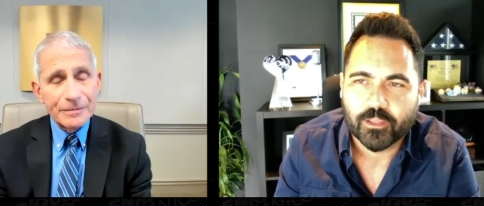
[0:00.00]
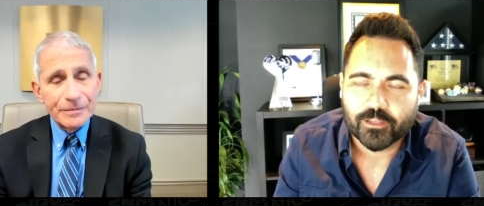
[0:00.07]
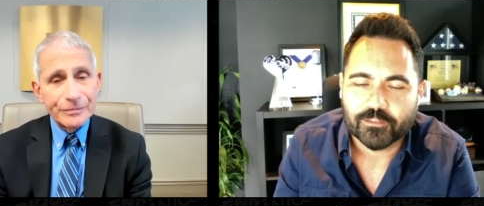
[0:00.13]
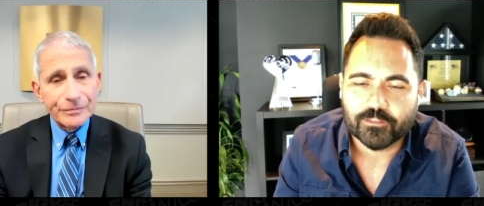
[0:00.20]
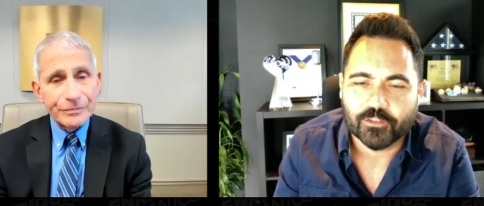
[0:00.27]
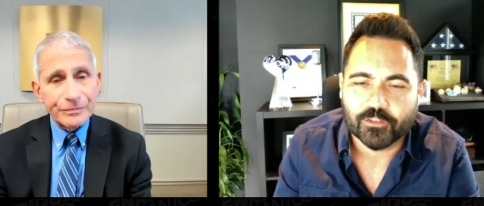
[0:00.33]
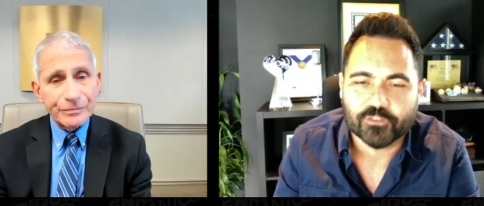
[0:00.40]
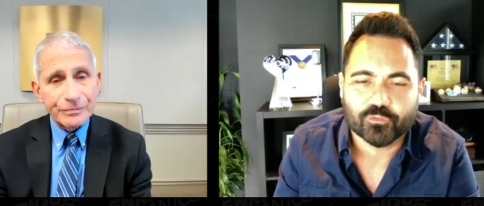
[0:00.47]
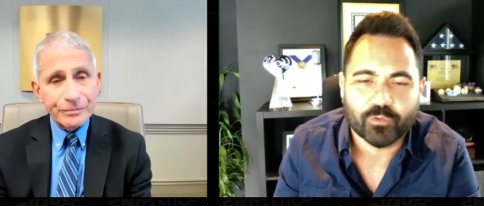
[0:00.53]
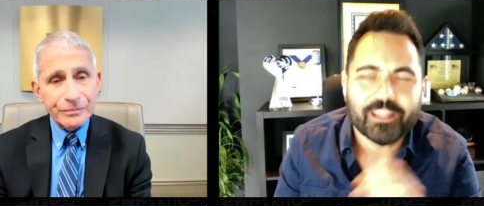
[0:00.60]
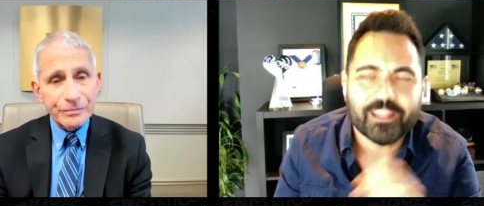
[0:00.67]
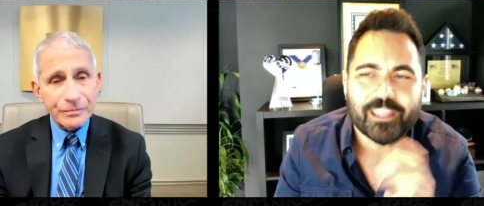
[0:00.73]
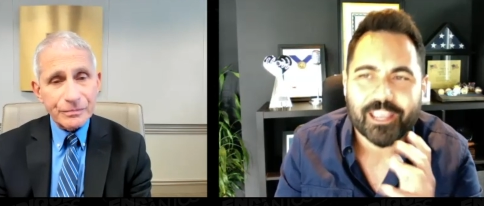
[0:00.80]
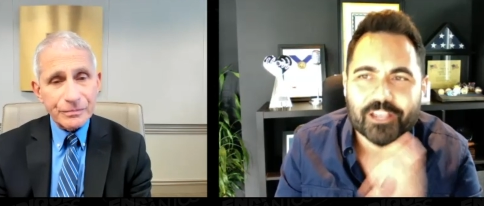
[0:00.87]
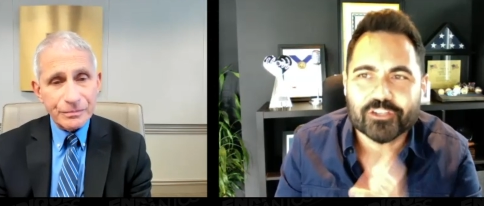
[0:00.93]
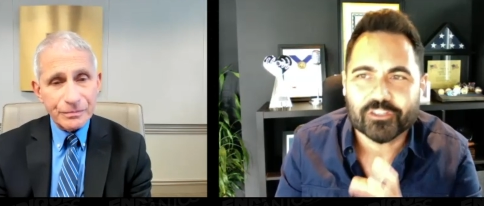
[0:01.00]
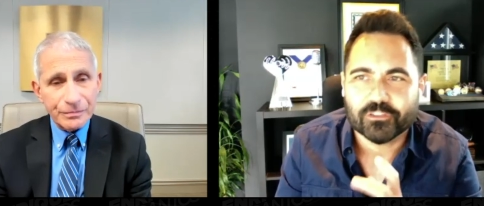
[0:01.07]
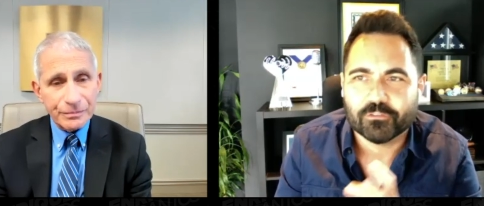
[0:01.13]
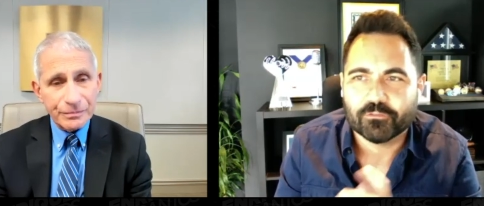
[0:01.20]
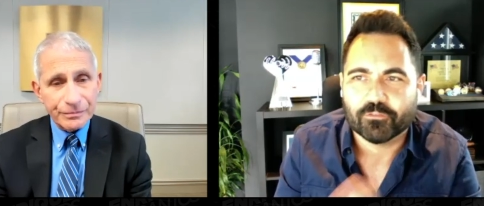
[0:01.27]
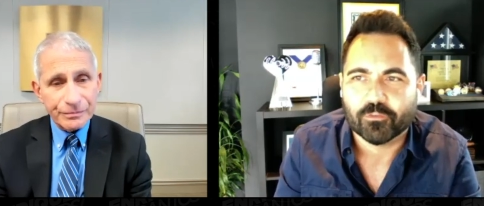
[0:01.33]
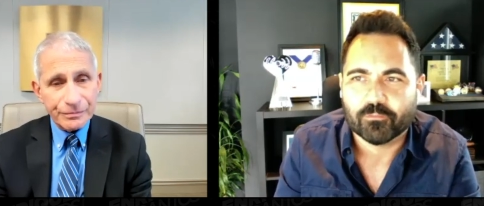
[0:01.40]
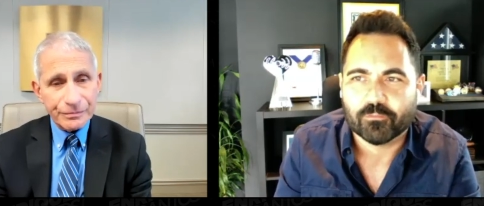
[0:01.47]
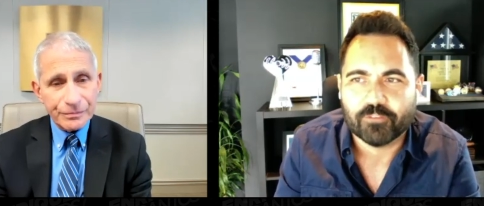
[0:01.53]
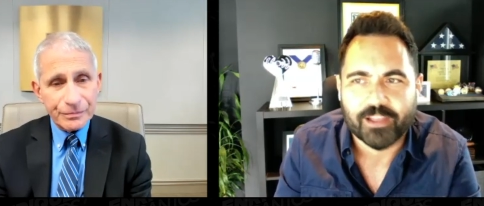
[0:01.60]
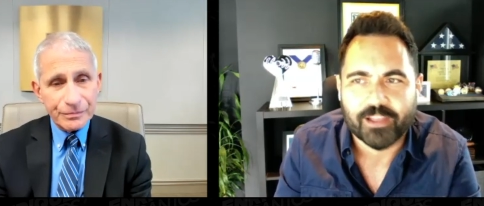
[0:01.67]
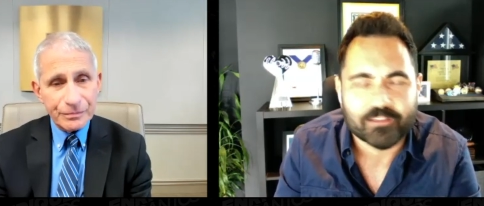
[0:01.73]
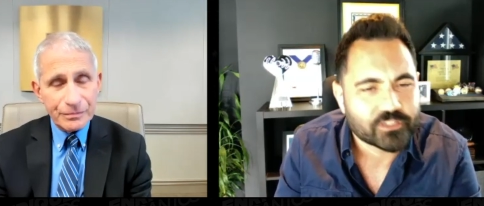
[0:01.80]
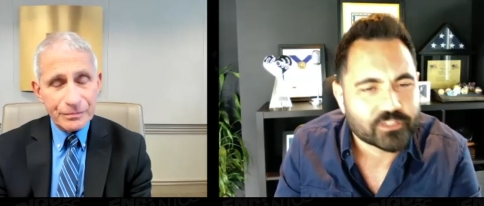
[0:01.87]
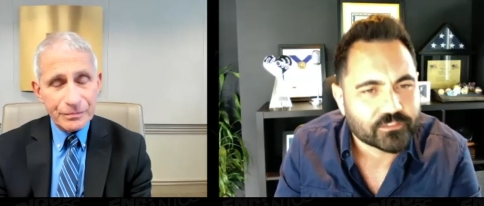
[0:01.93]
Speaker 1: does radiation from five G
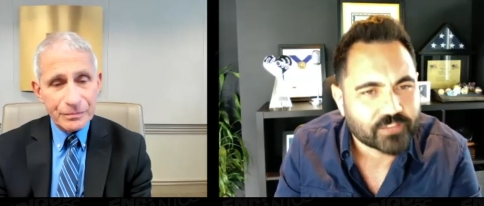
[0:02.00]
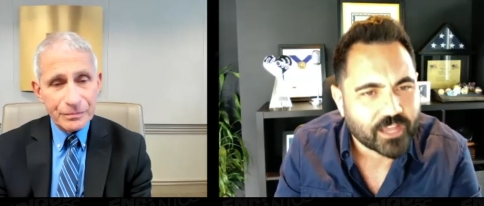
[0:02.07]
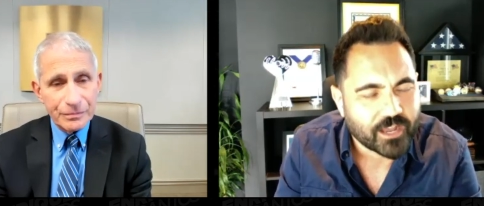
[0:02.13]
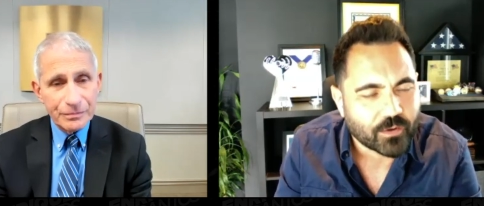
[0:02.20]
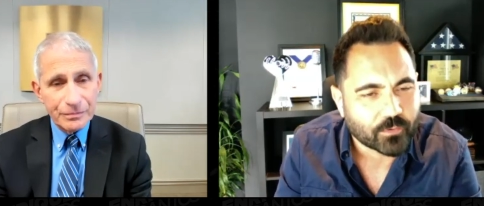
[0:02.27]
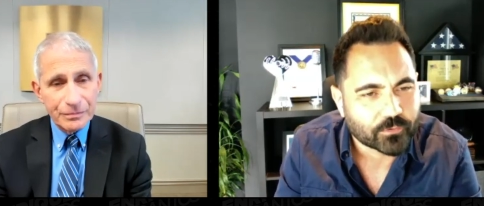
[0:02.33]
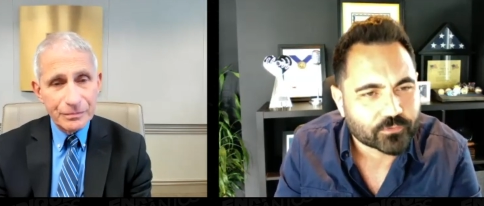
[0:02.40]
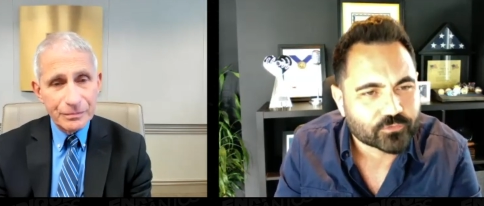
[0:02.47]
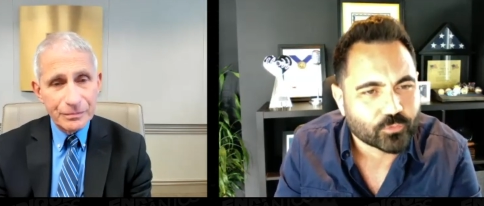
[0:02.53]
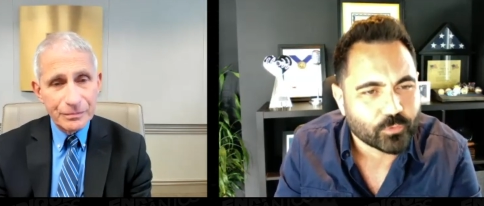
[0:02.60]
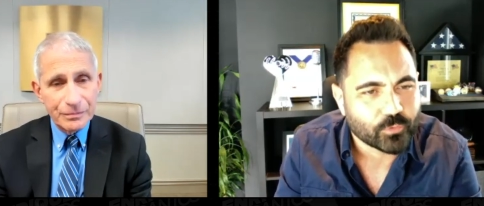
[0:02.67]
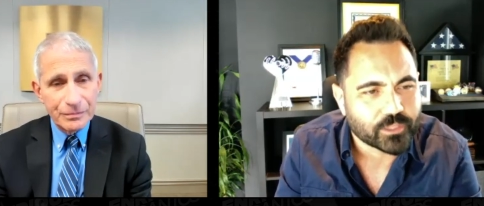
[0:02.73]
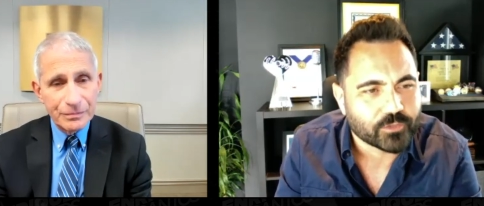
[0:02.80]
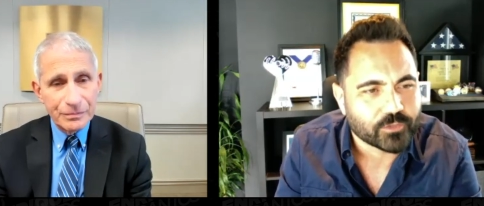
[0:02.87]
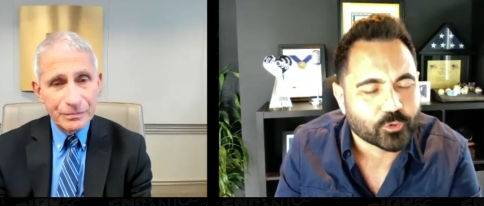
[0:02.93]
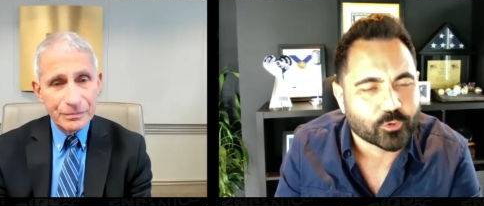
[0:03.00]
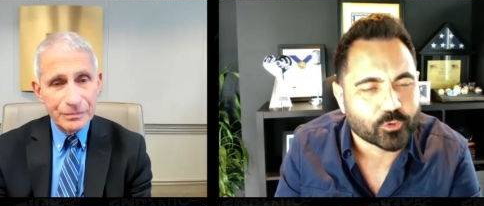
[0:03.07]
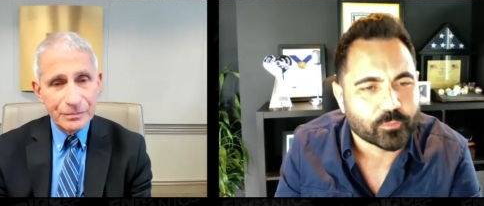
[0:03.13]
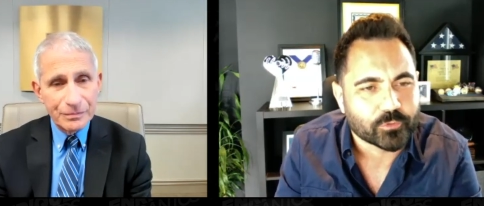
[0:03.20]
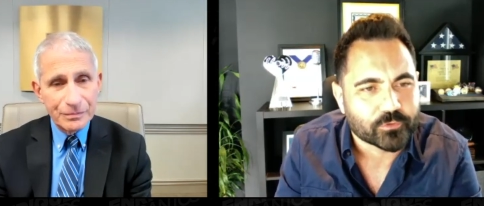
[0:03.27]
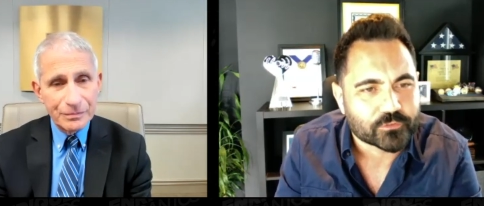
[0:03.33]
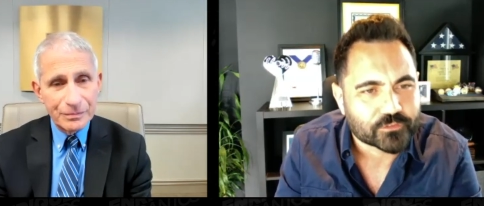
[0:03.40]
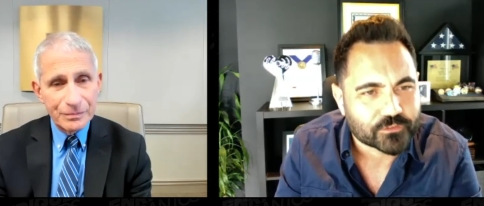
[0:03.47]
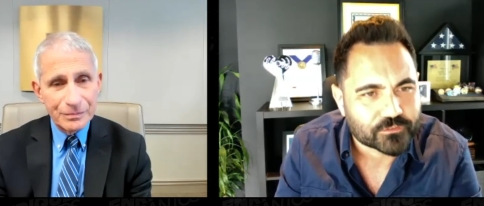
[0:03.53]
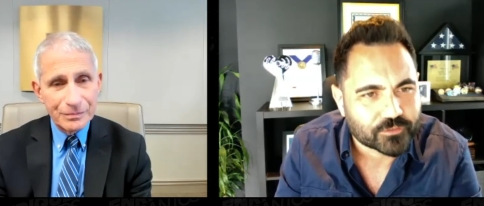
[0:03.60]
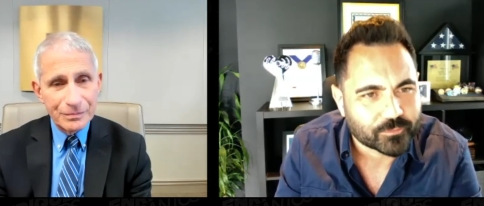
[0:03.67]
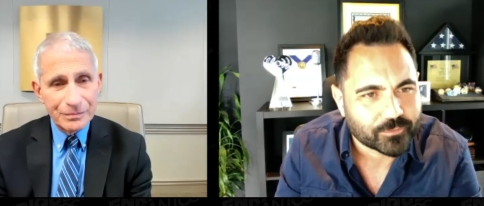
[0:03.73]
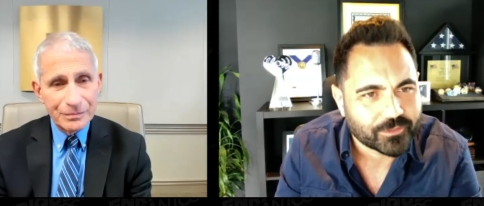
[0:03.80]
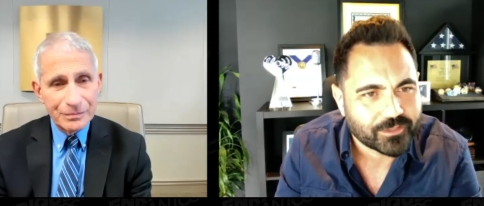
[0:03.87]
towers weaken your immune system